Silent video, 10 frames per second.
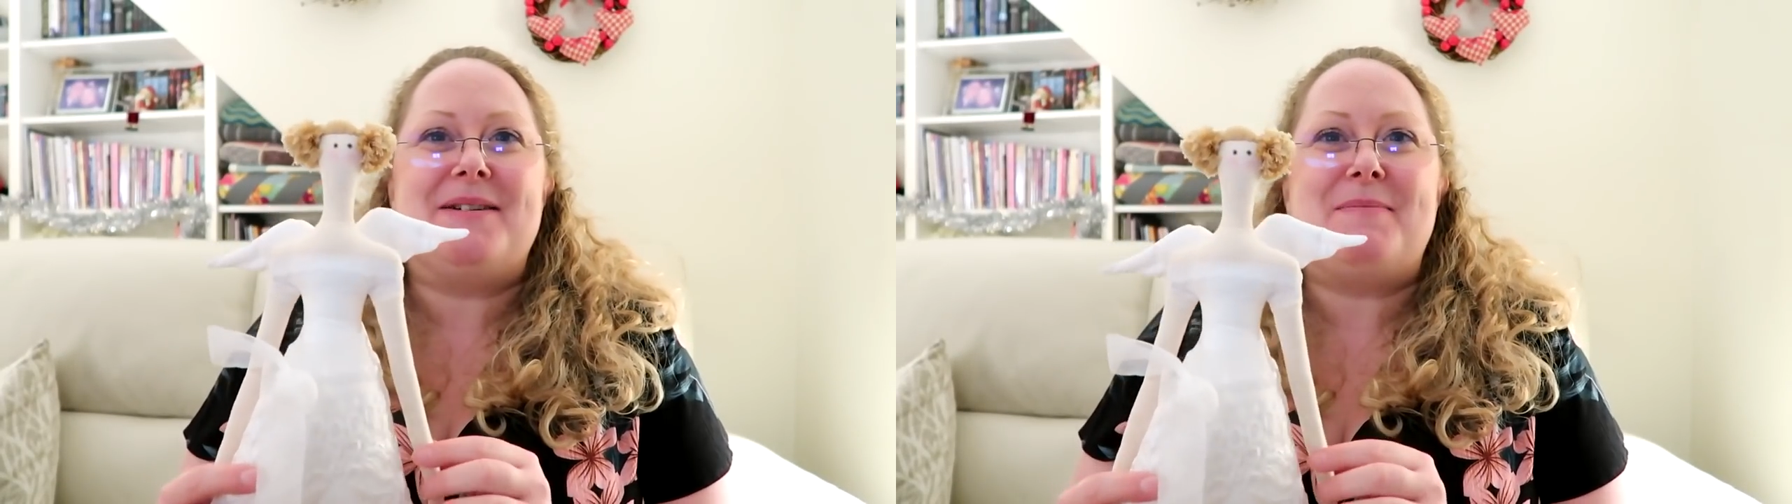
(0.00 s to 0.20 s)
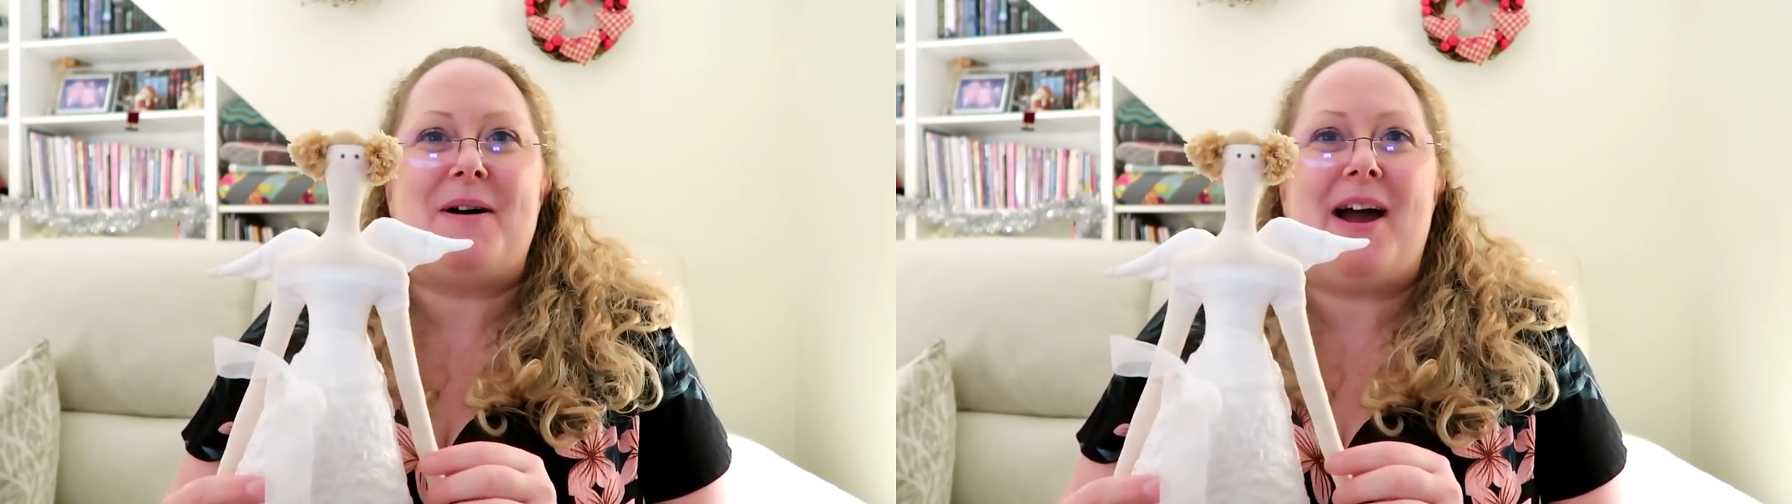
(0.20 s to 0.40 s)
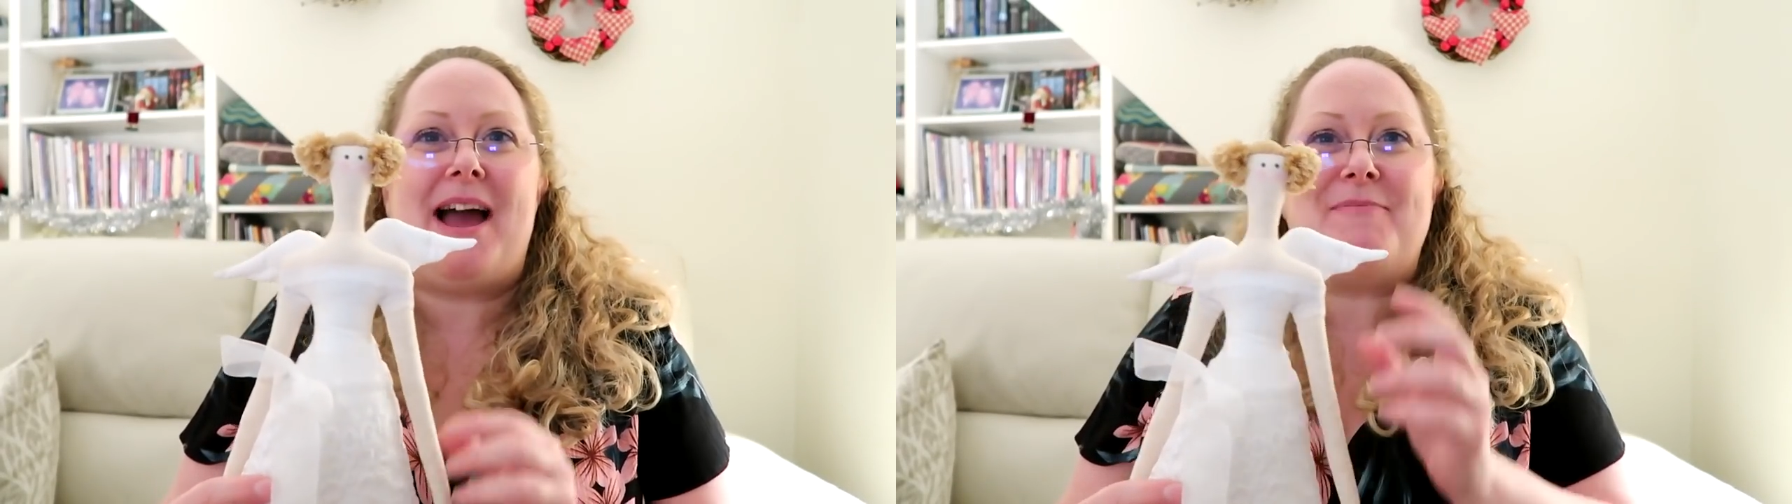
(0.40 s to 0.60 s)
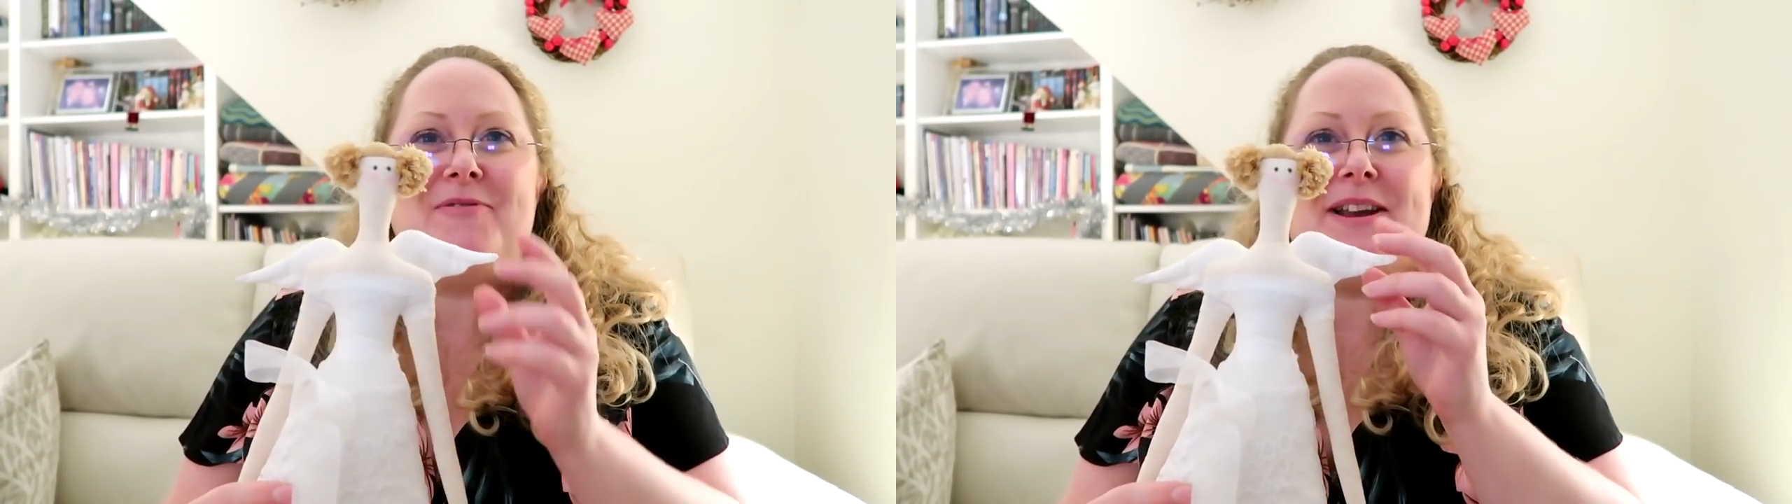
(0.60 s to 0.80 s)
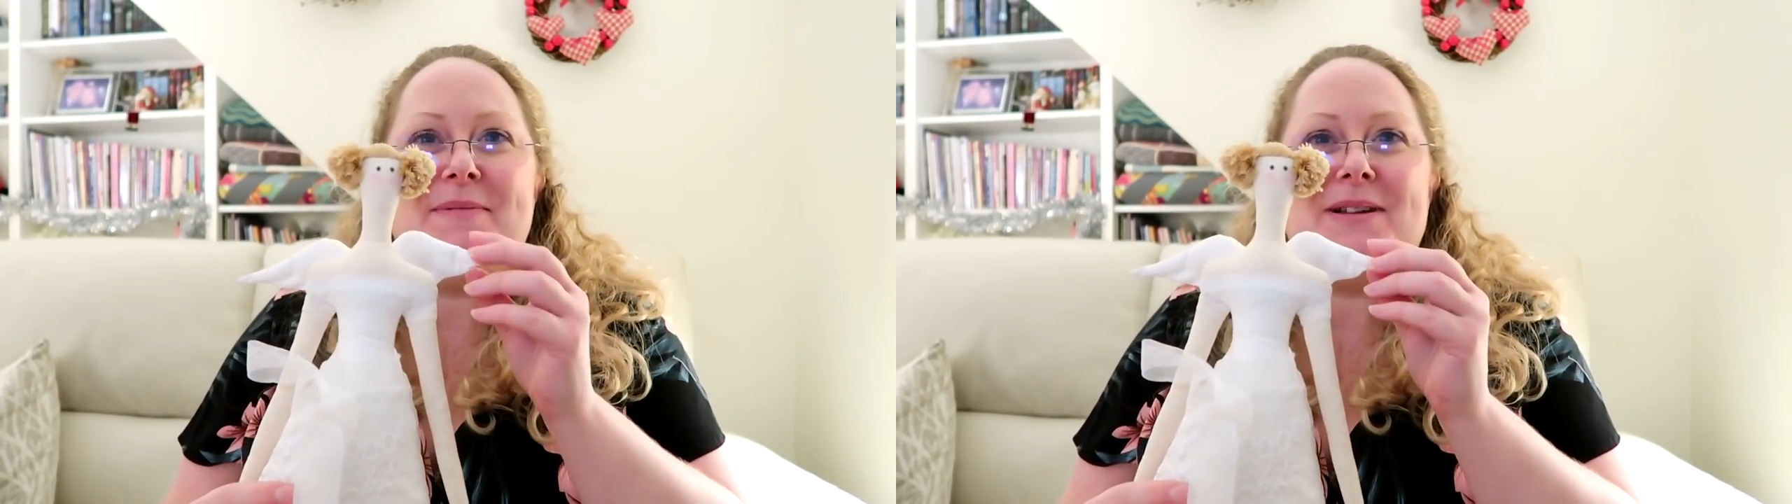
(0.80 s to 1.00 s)
but I am
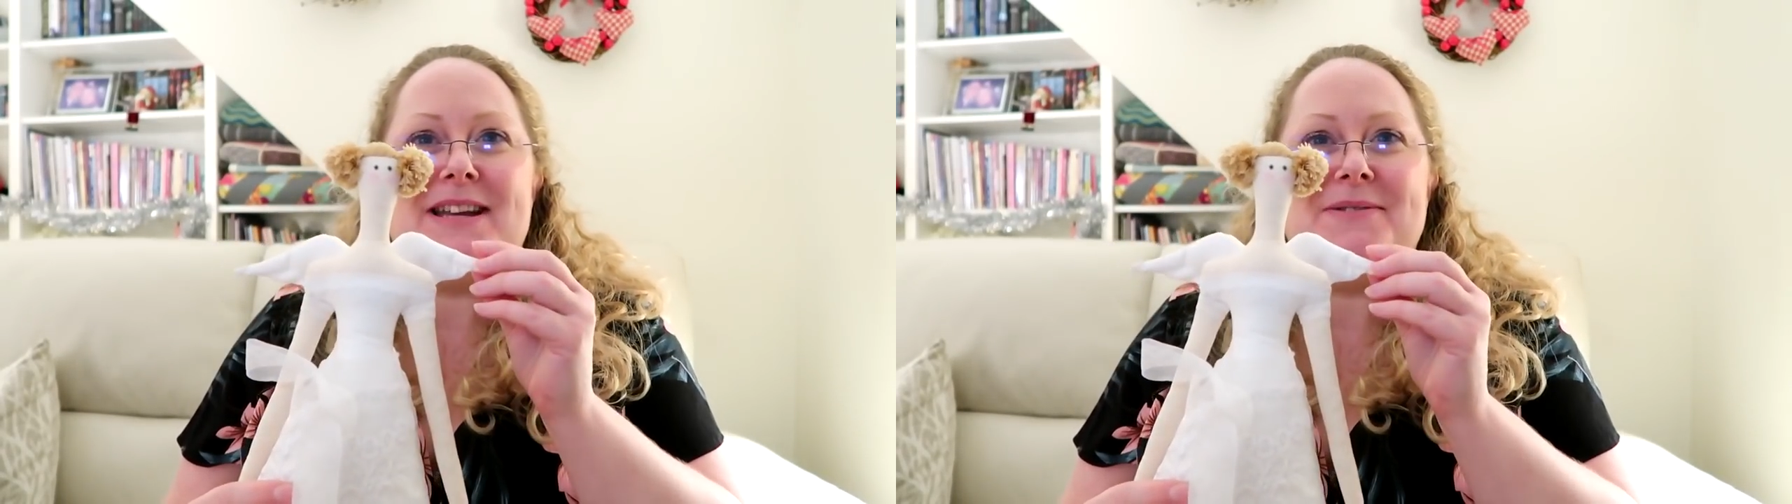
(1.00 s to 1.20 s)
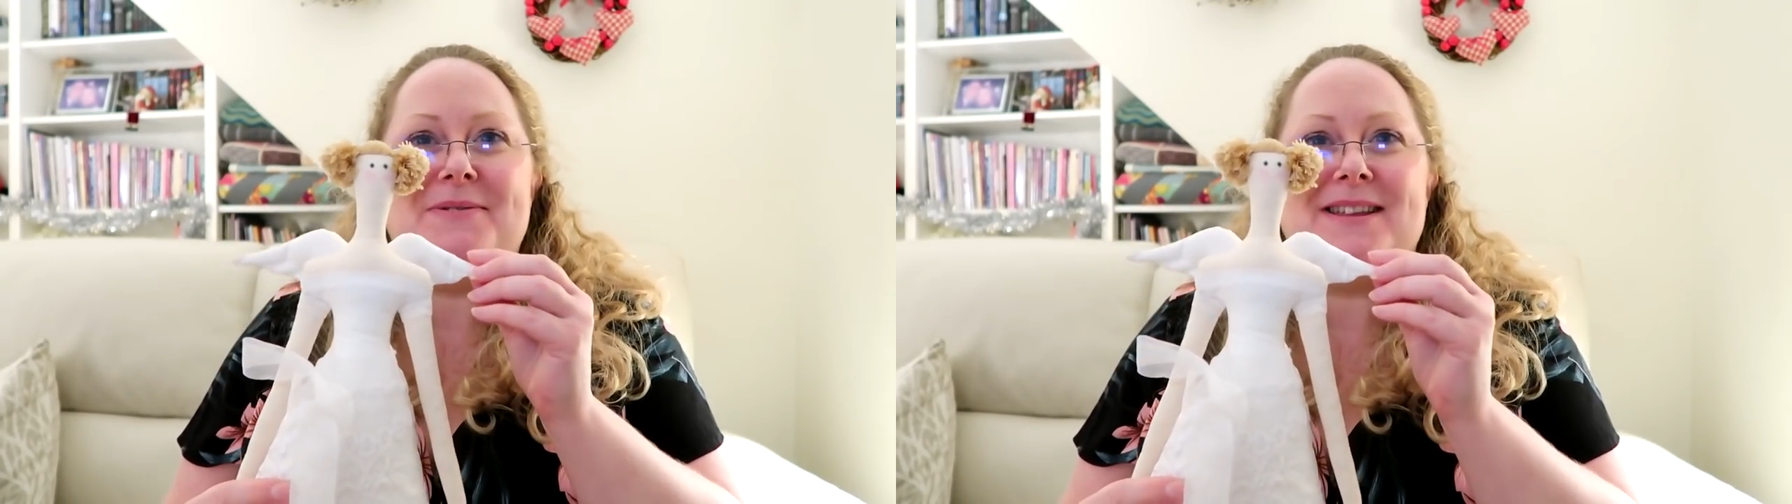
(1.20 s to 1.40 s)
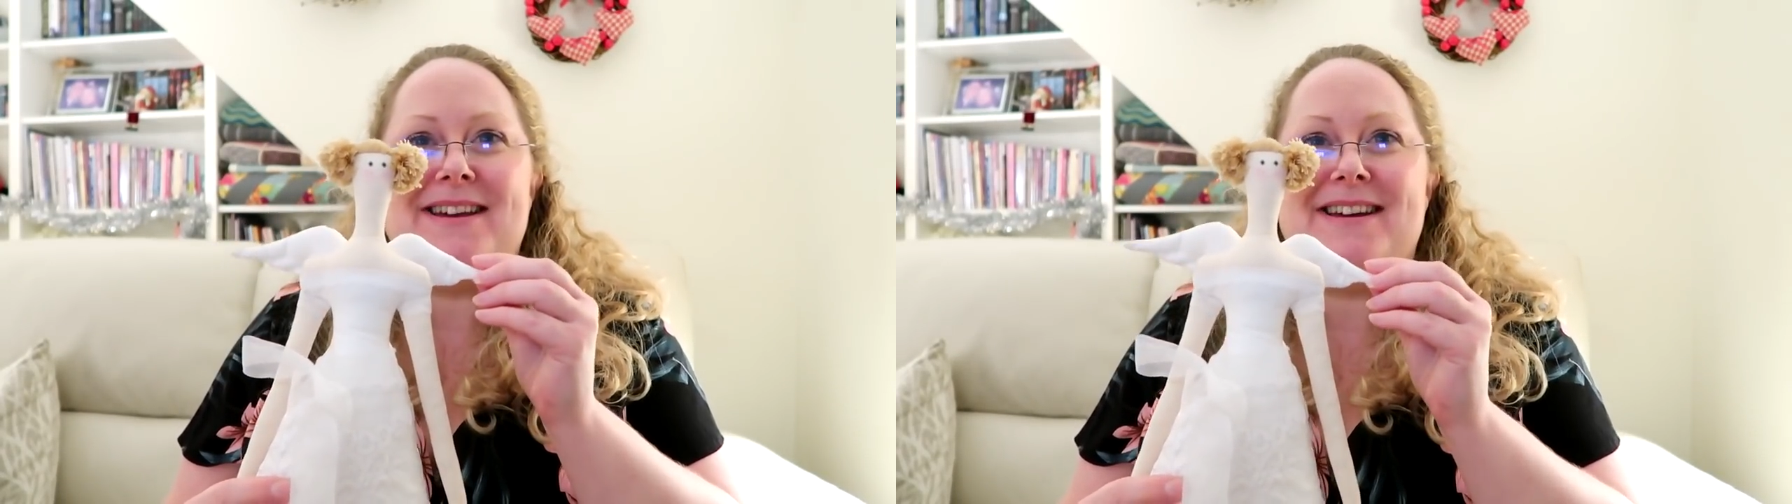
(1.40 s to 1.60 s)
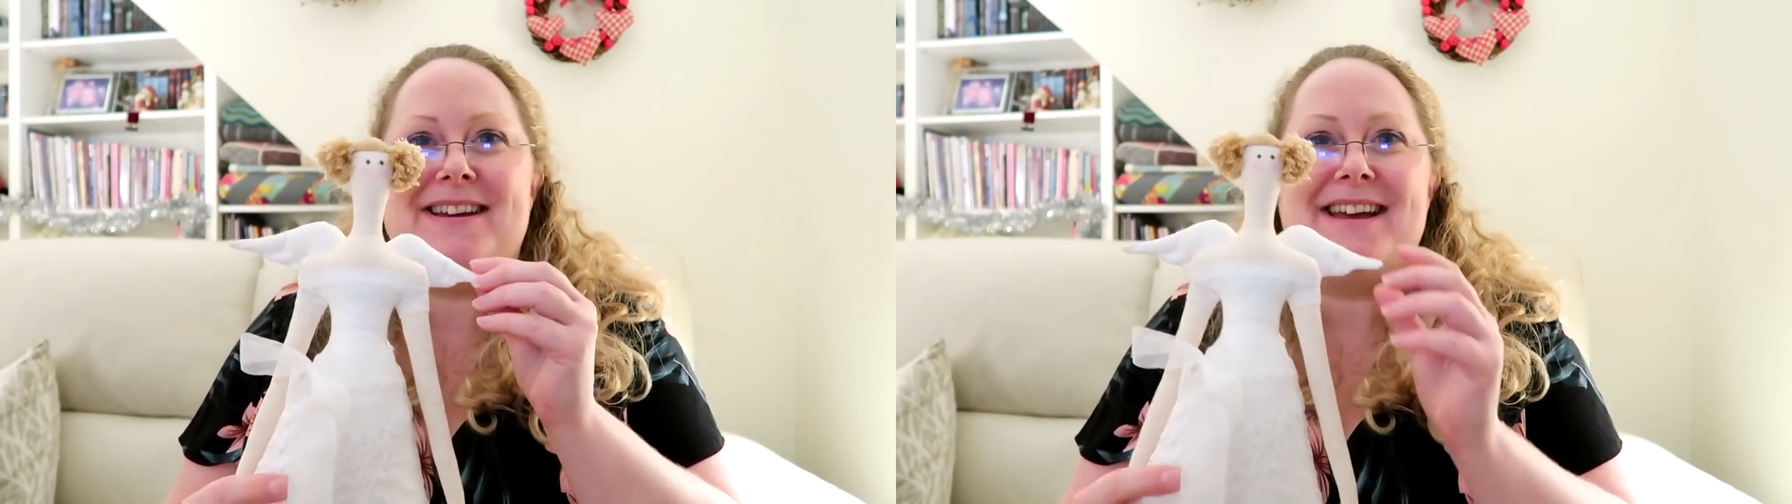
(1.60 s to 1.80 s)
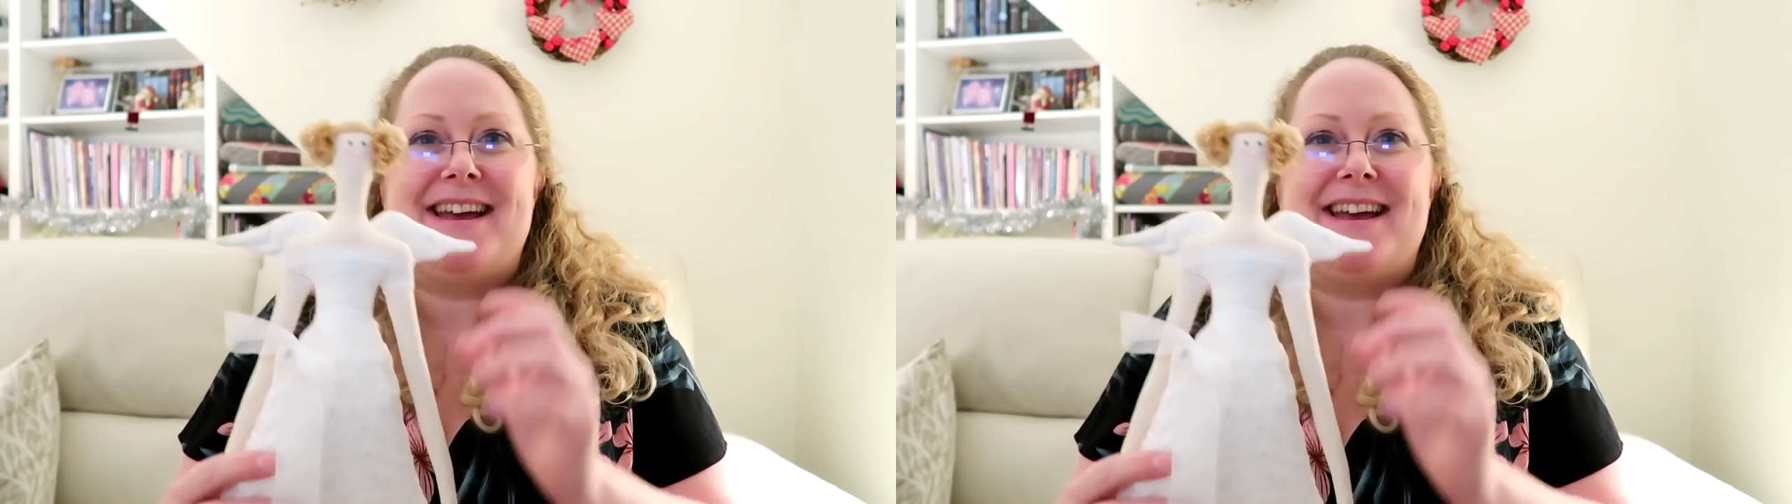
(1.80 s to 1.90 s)
really pleased with her